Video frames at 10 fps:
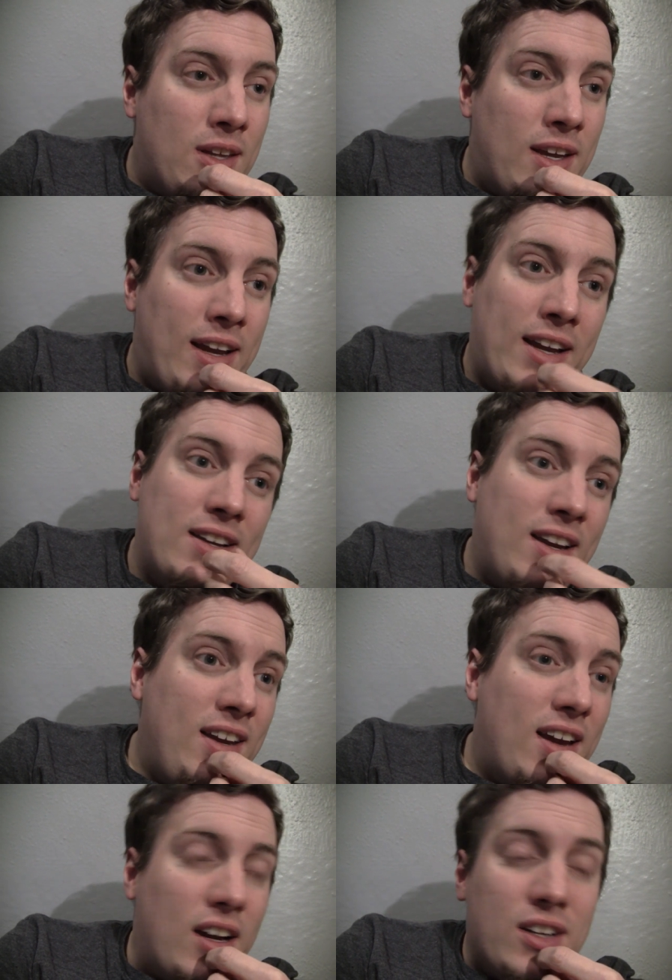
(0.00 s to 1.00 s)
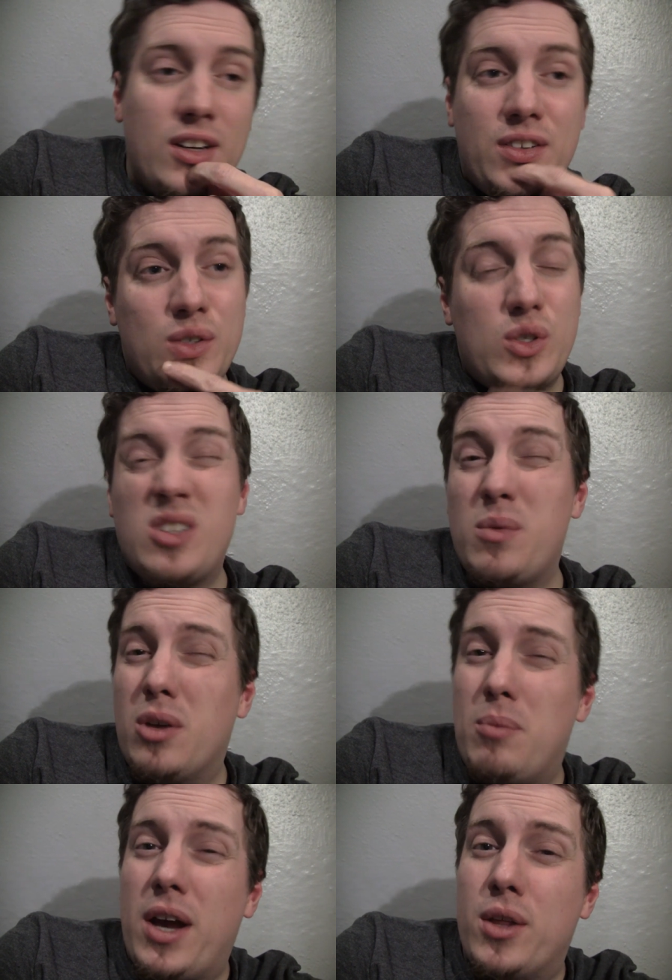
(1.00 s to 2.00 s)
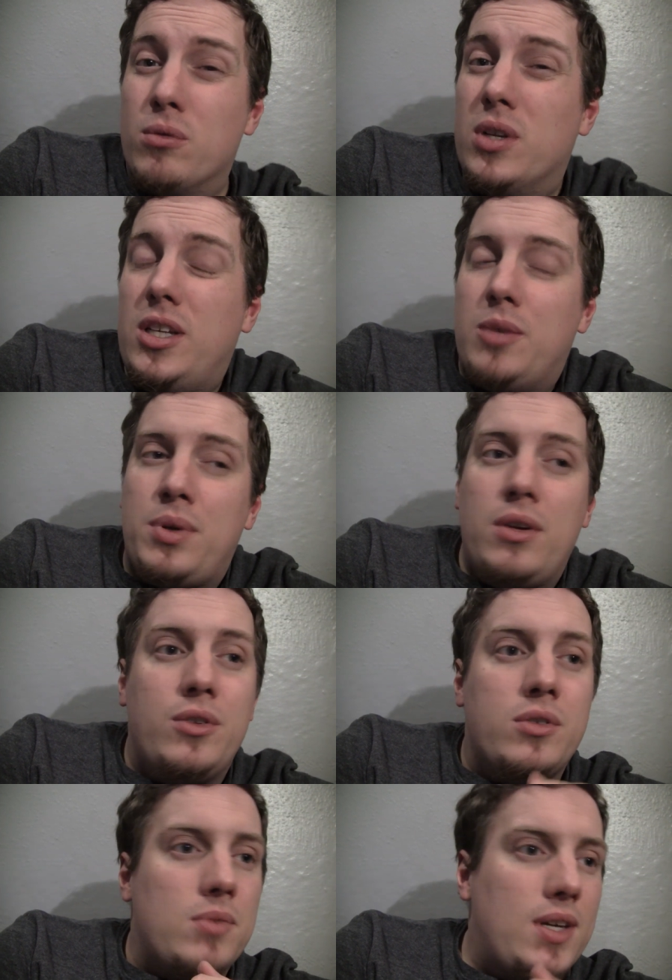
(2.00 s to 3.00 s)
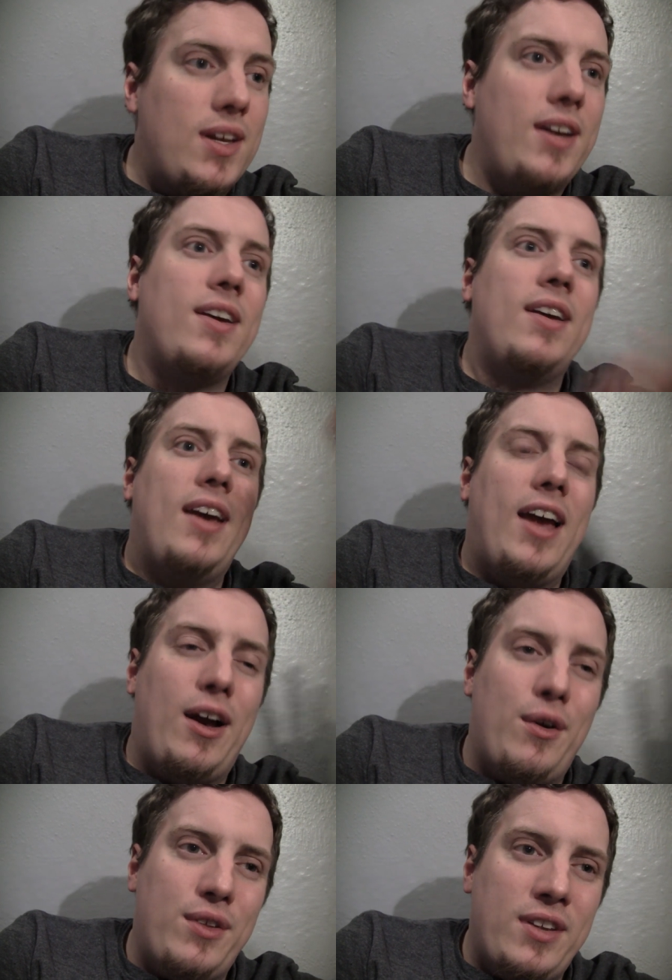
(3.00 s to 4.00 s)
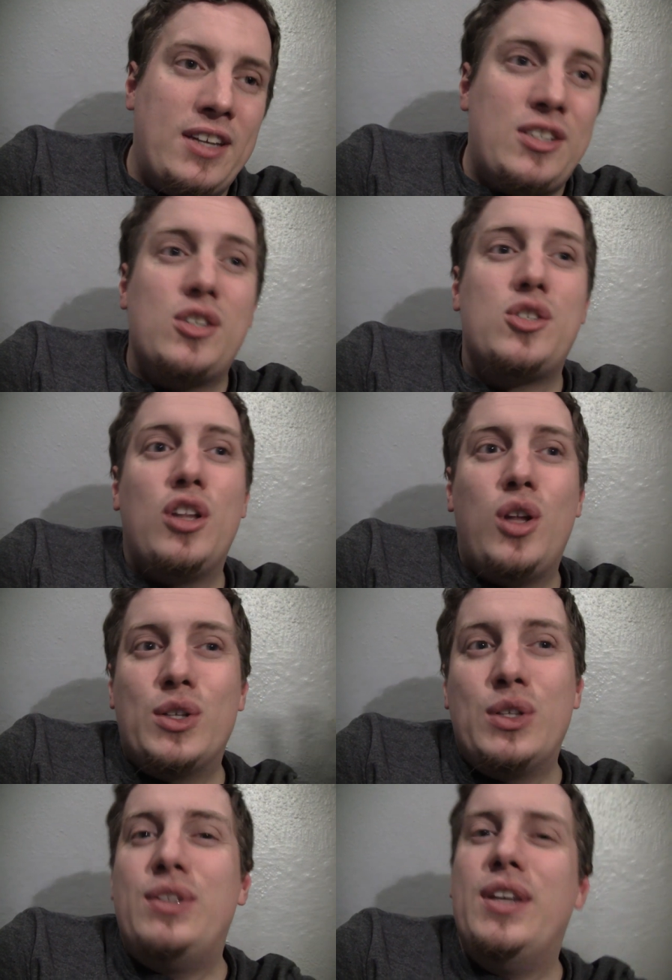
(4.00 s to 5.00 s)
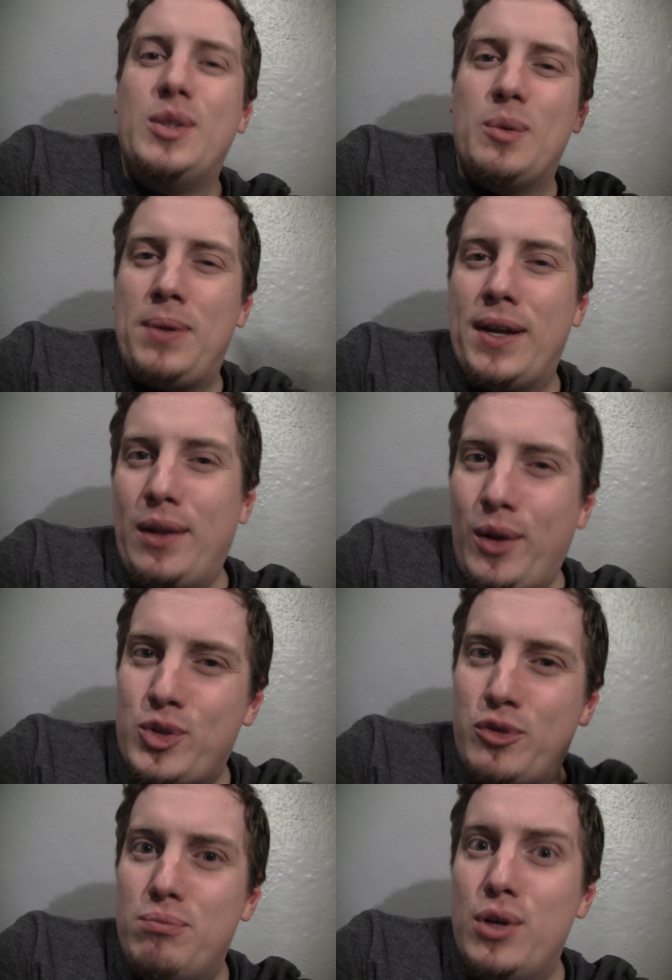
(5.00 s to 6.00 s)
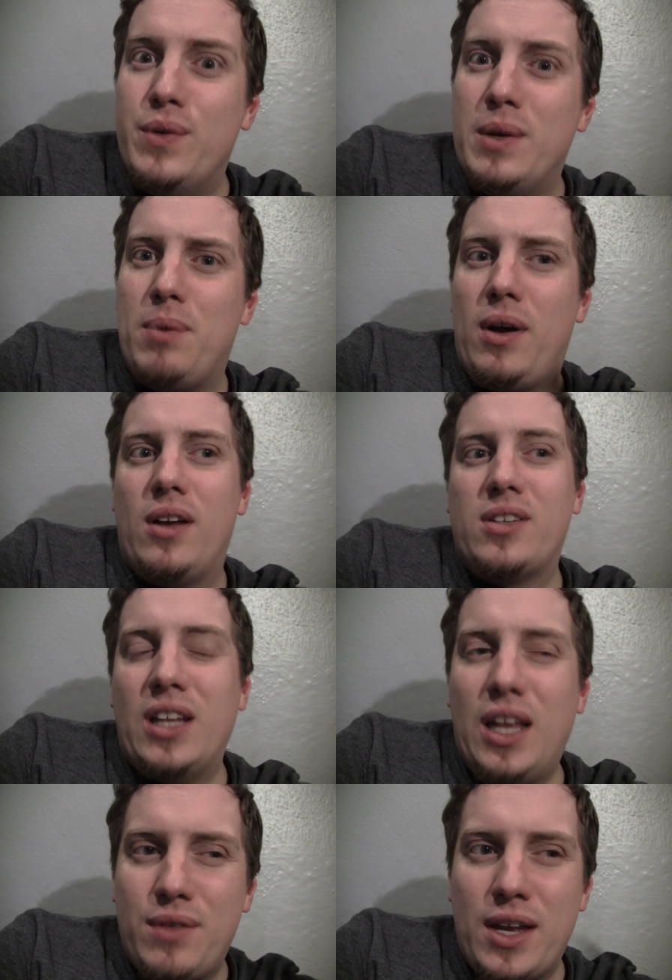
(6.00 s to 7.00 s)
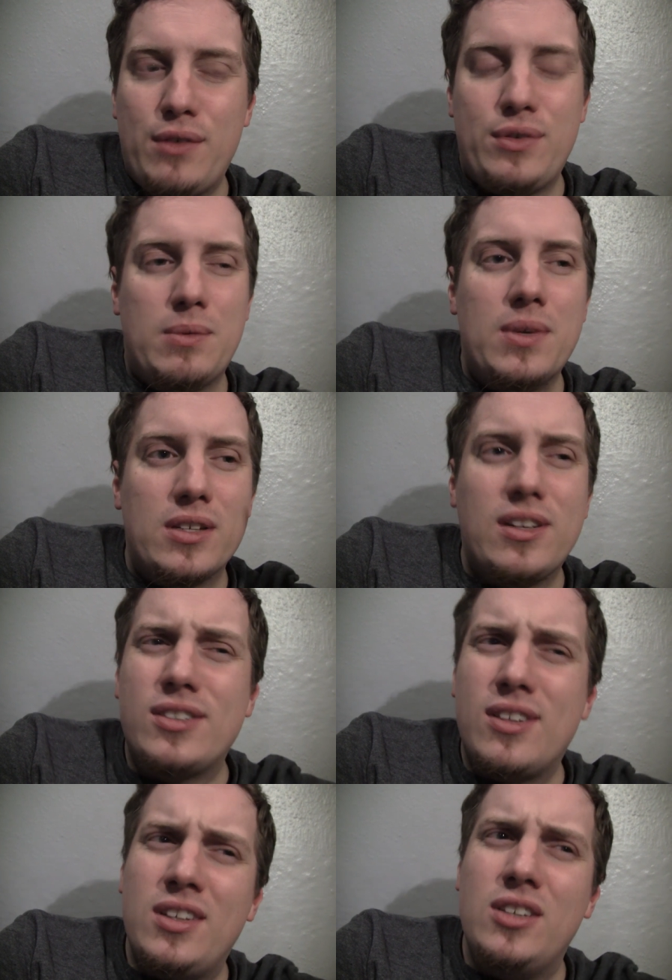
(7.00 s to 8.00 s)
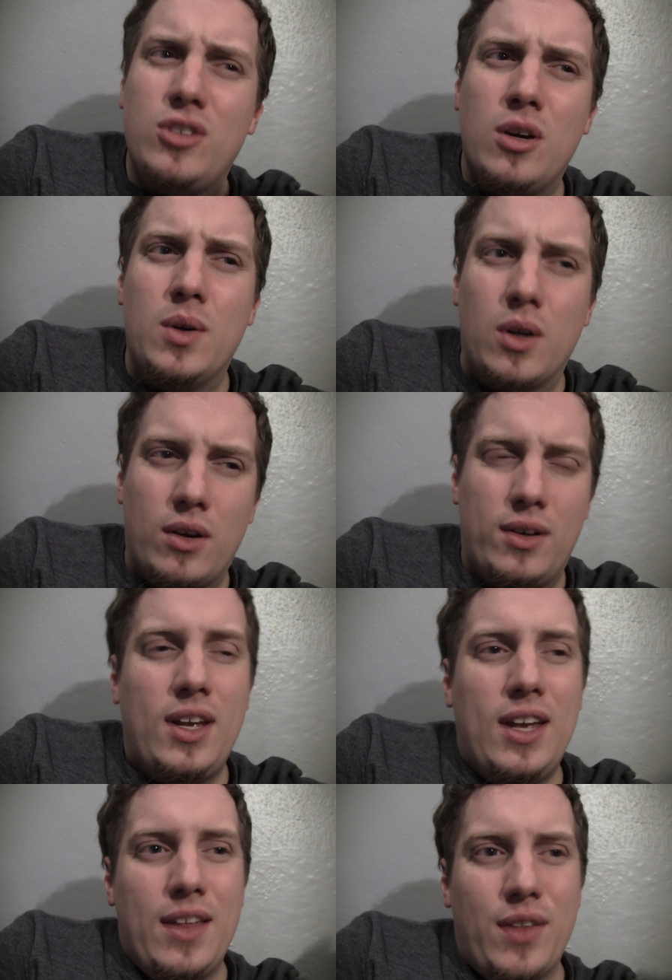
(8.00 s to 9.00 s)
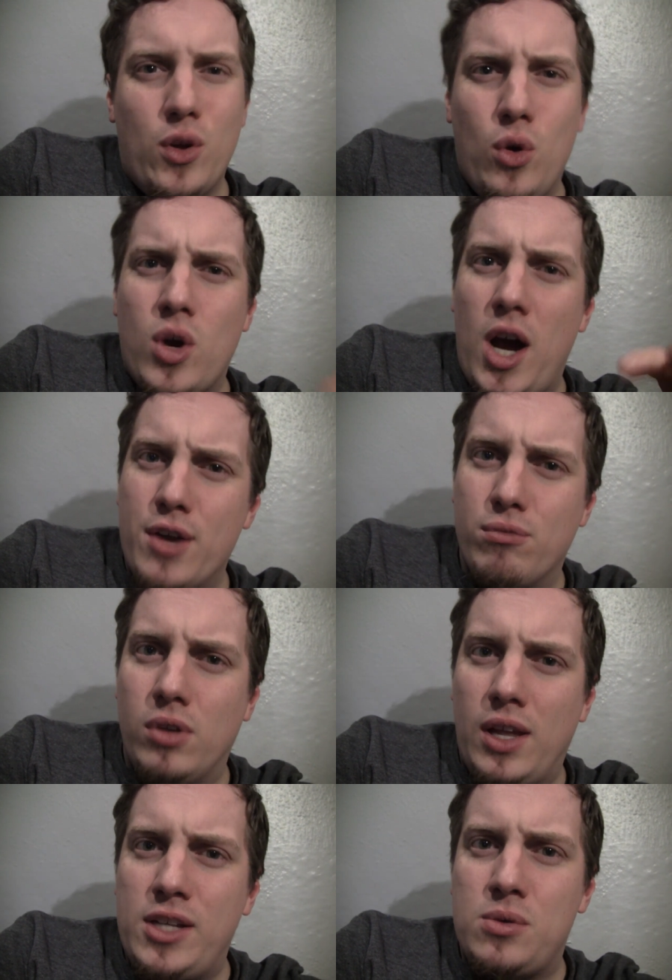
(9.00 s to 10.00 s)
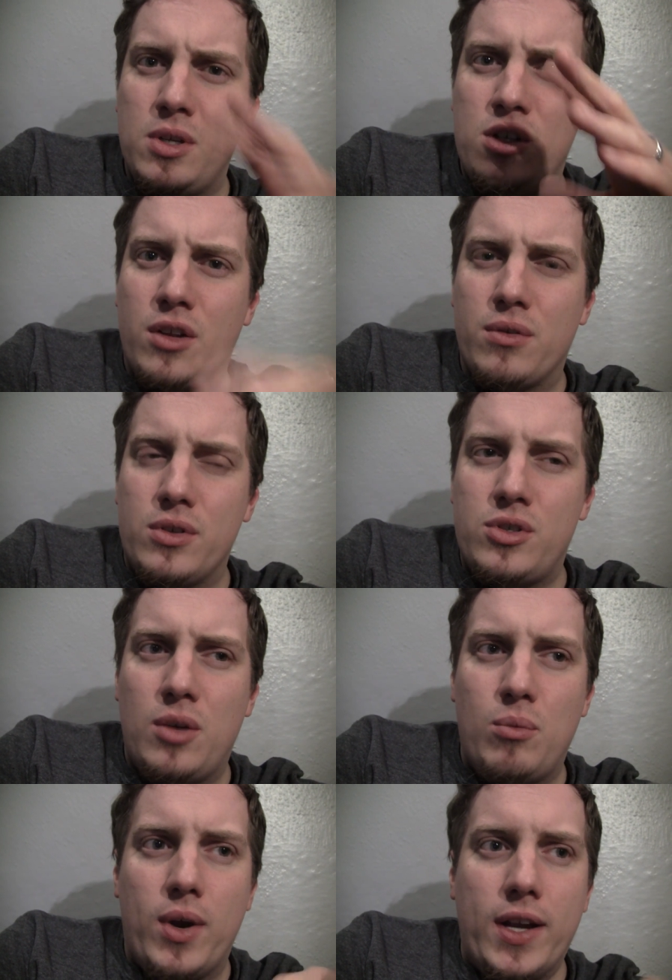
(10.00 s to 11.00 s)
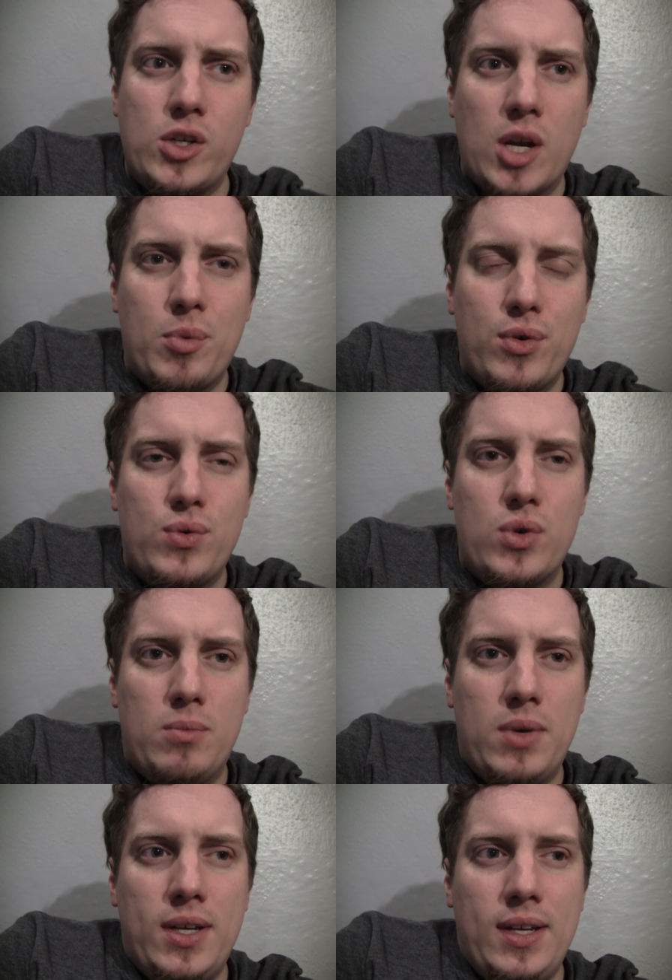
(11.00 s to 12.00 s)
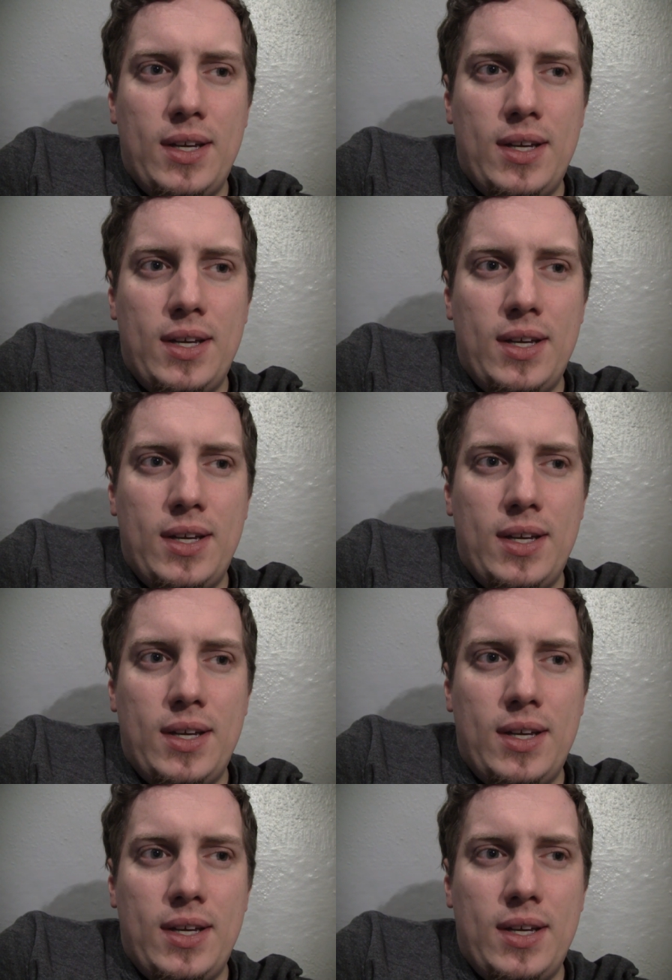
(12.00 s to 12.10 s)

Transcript: and and yeah, I don't know. There's just something about it that really appealed to me, and then how the, it's just lots of things at play, lots of moving parts. I love that in a film when there's lots of things going on. They all kind of relate to each other in some way, shape, or form,